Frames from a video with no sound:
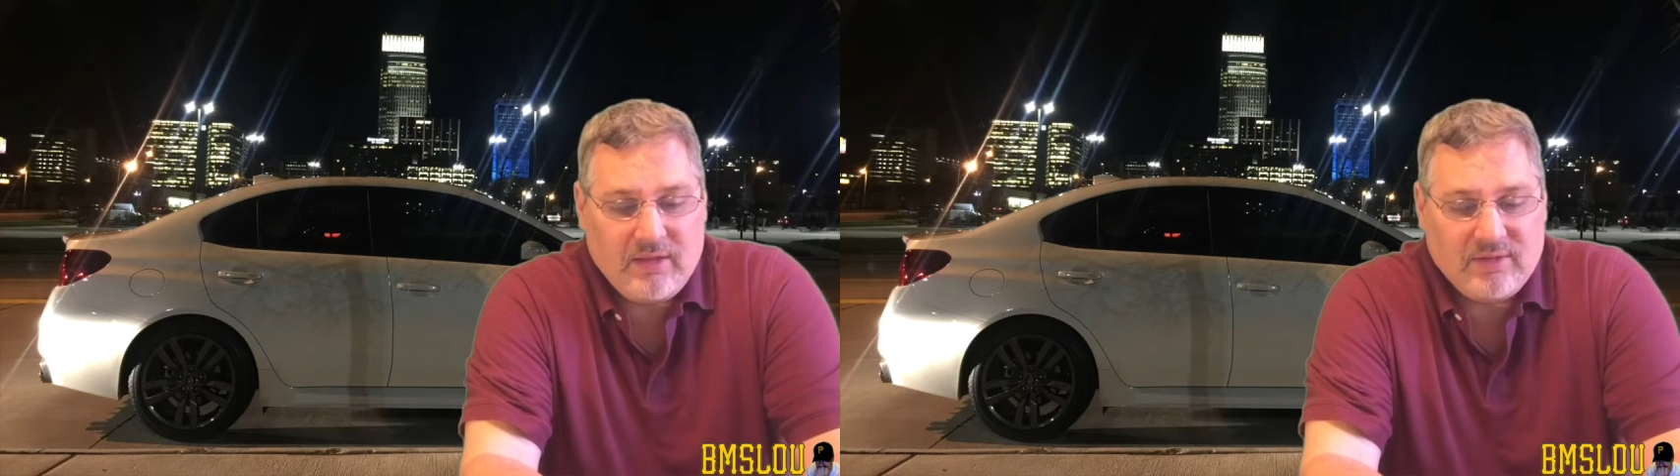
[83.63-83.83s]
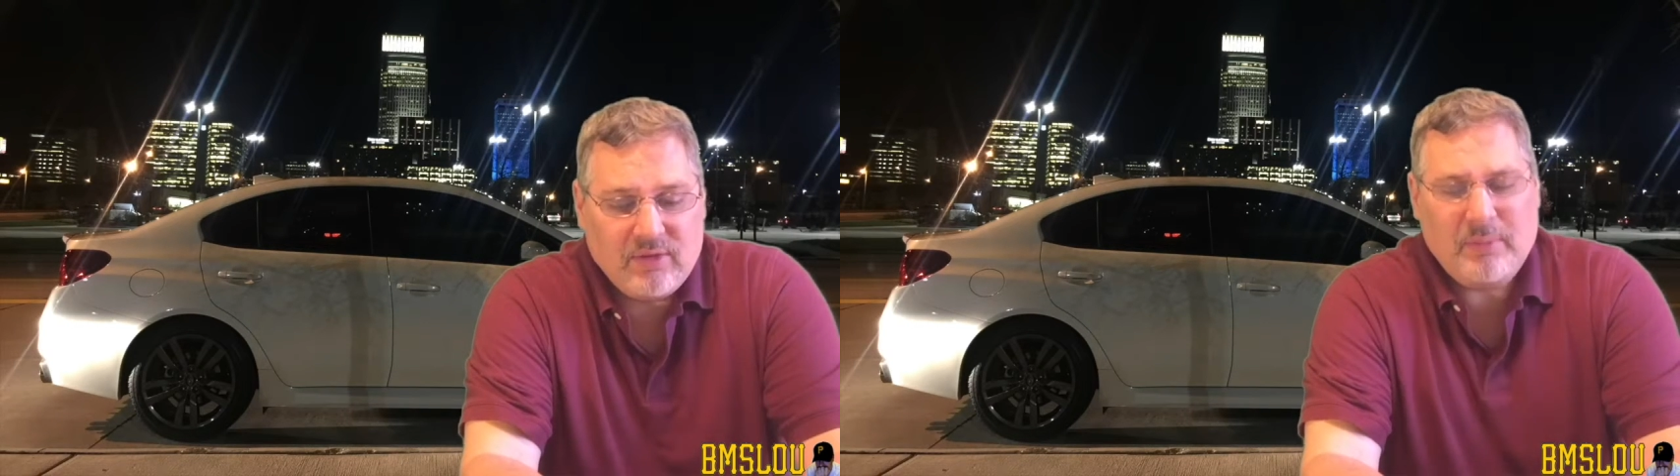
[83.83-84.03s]

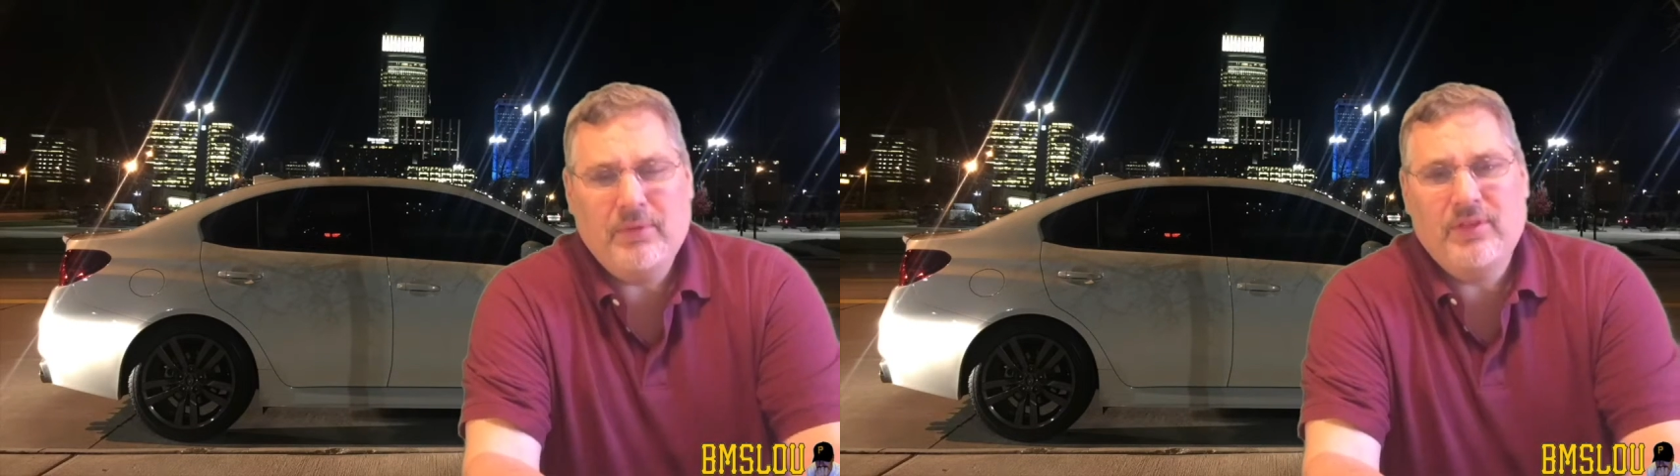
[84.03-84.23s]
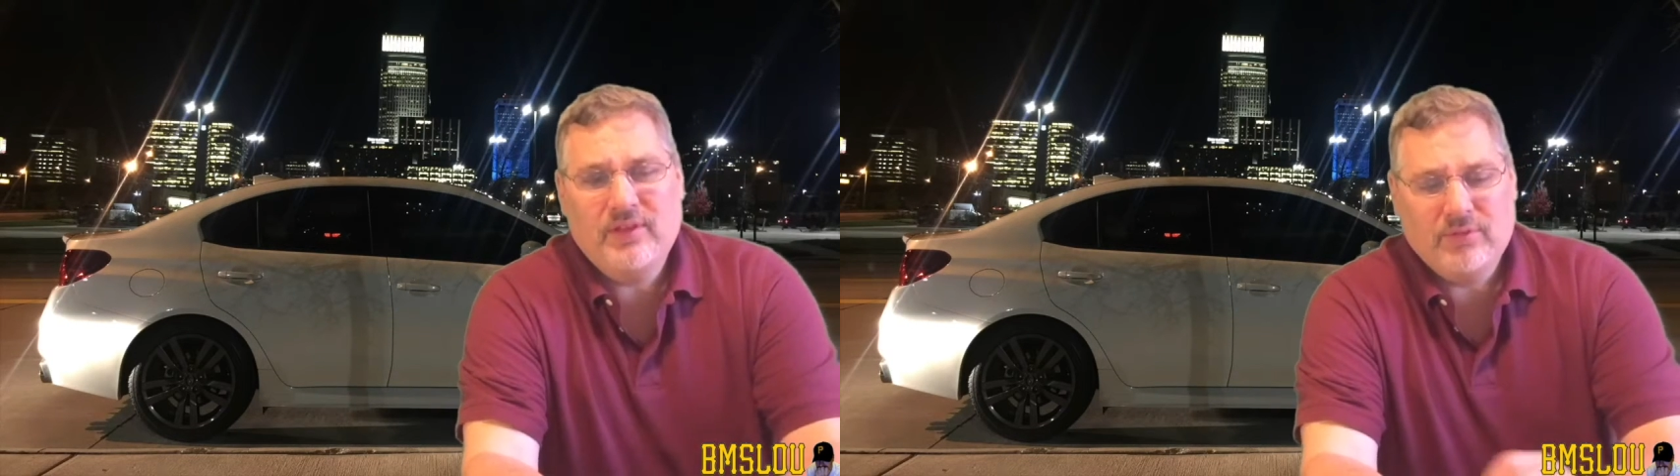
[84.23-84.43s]
So a
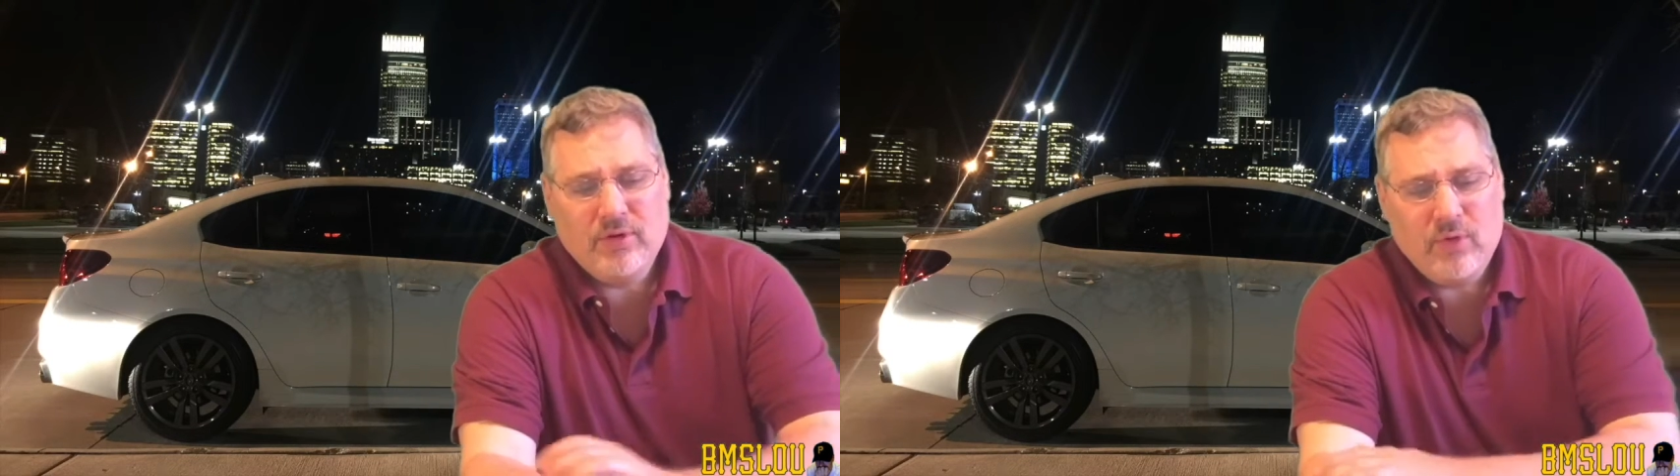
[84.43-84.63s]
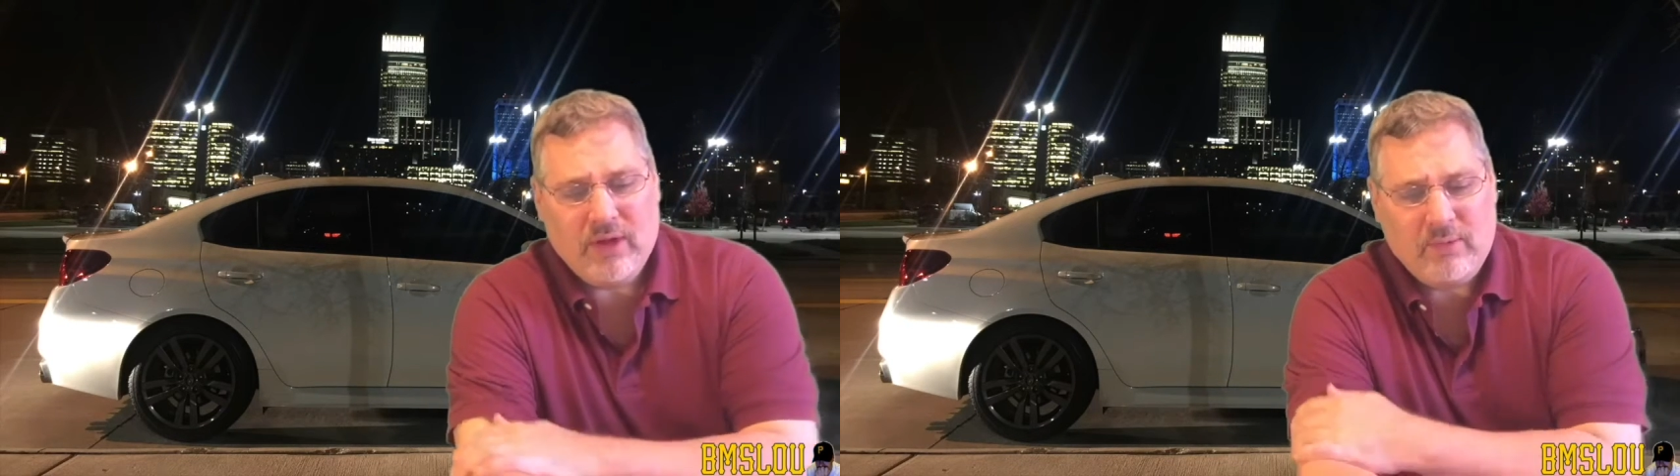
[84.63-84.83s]
couple things real
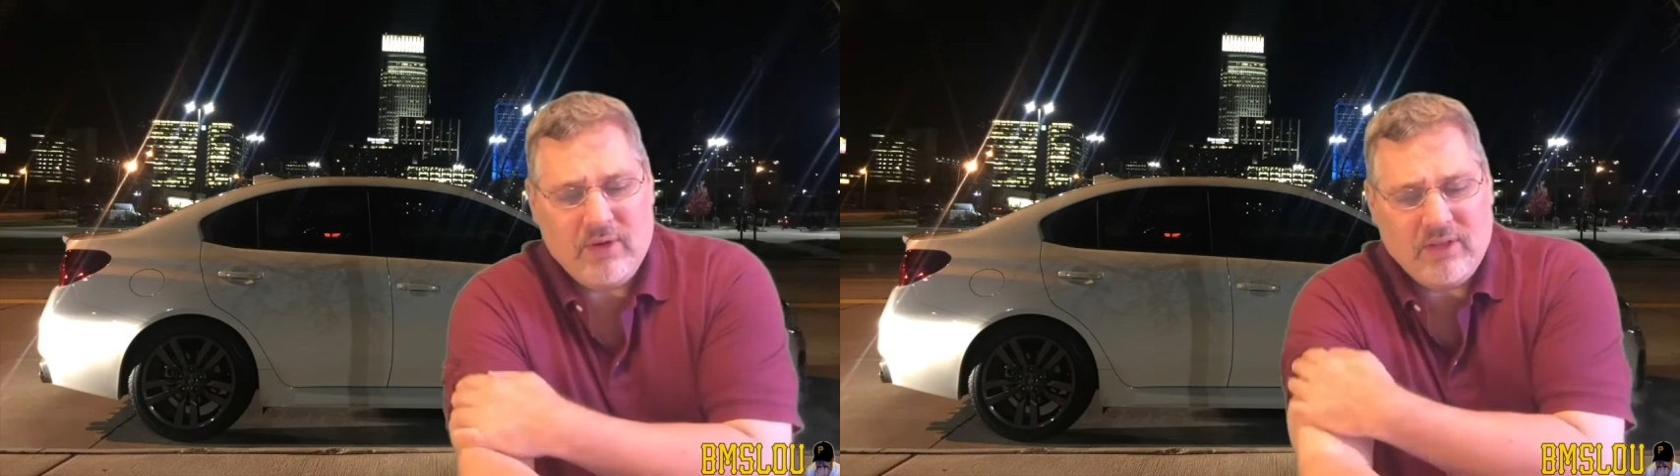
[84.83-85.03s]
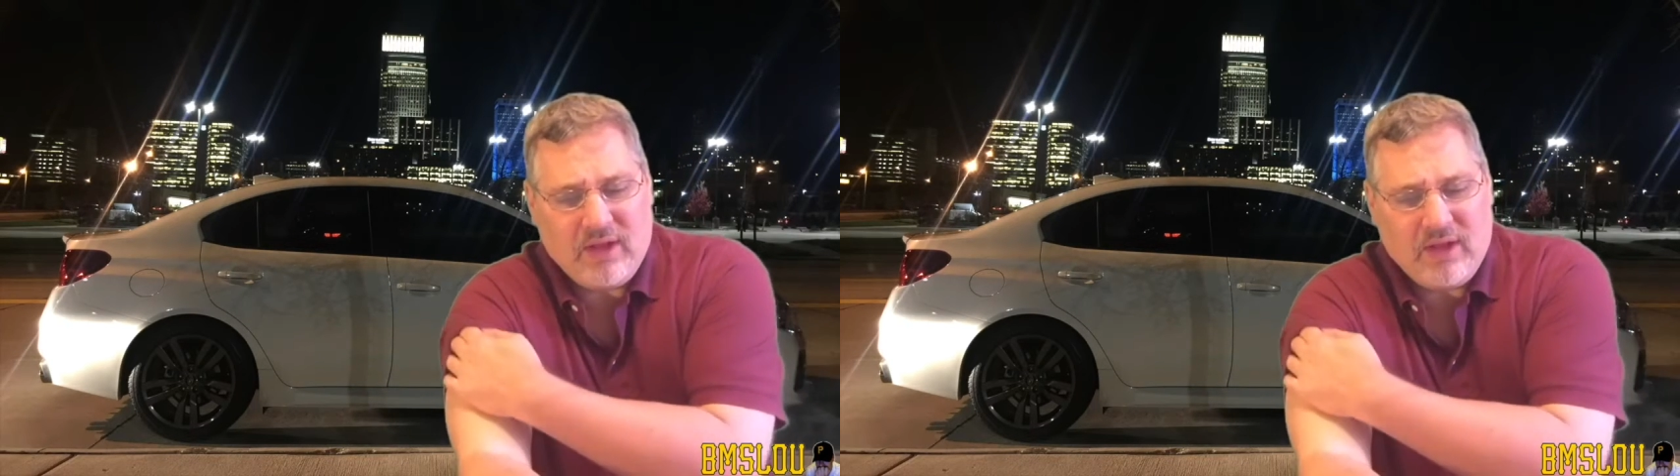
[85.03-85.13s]
quick I want